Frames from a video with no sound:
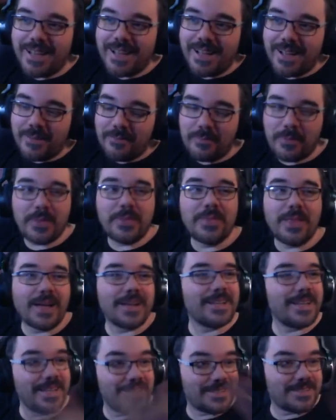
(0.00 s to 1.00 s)
But, like,
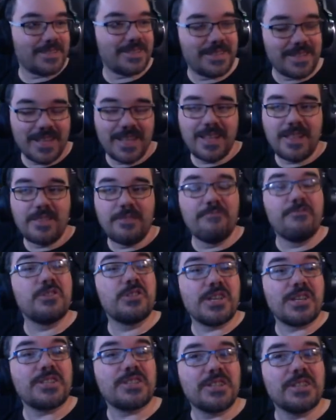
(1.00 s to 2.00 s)

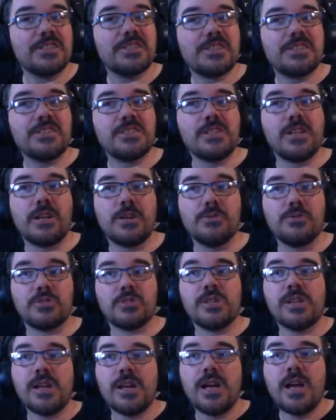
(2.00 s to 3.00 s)
resistance is an illusion.
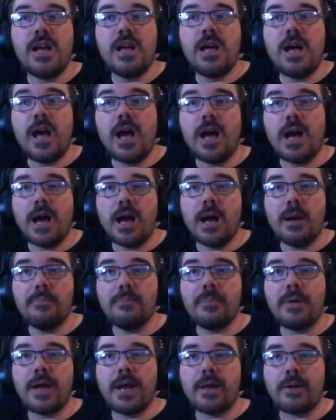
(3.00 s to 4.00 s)

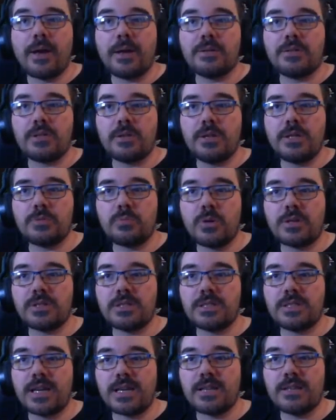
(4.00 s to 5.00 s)
Anyway, so this works
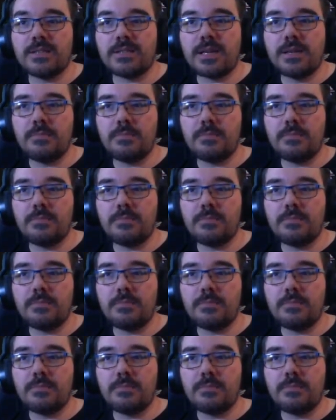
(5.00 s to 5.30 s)
exactly the same.